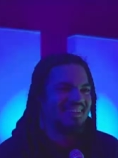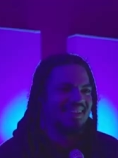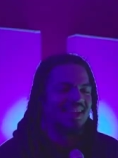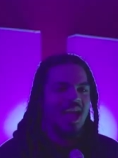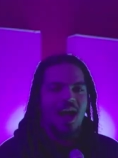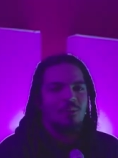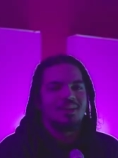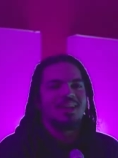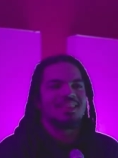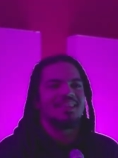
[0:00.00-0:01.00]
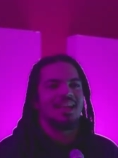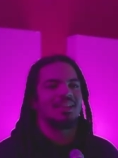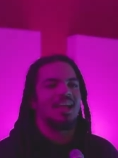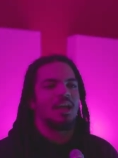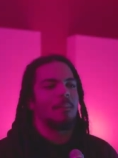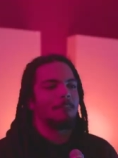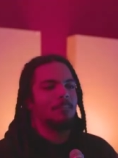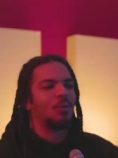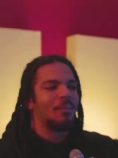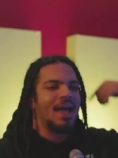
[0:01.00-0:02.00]
I don't right. want nothing that could like
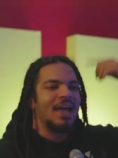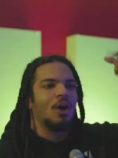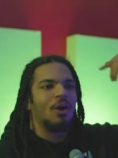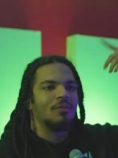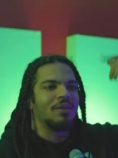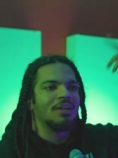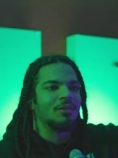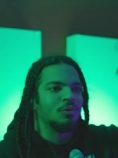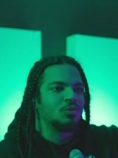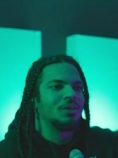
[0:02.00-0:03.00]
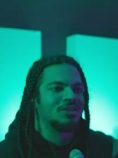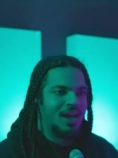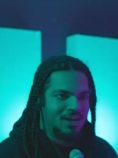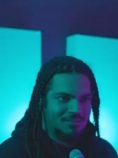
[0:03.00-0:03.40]
pull my head off like a little twist top.